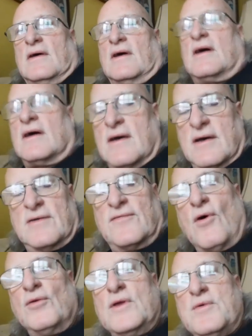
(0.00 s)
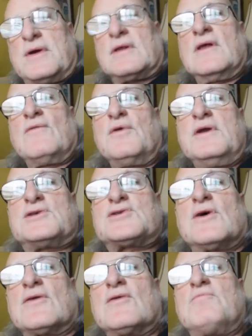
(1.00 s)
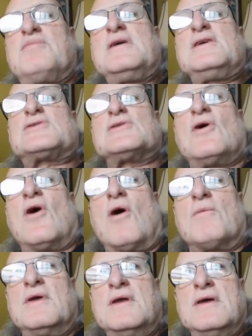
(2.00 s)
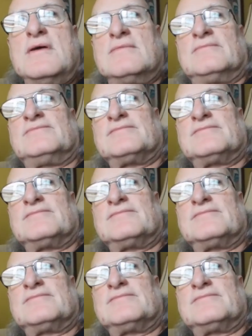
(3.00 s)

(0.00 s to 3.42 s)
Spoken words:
If only we could live with each other in peace and harmony,